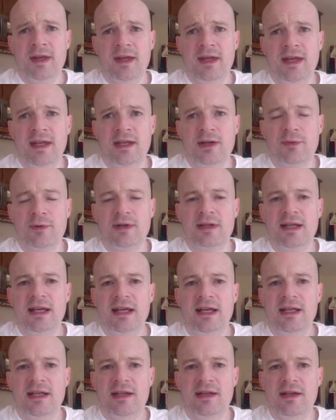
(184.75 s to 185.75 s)
In a
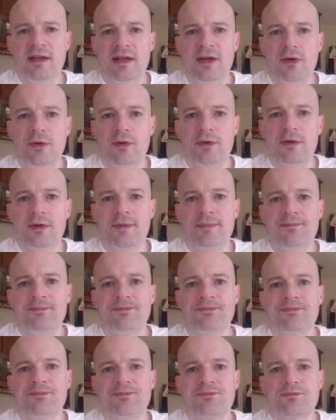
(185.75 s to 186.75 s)
related note,
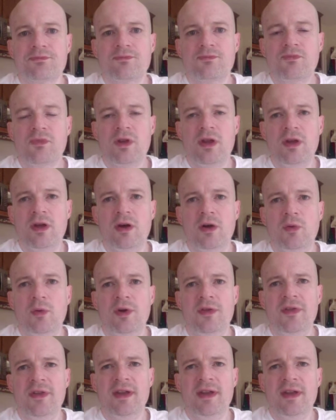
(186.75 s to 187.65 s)
one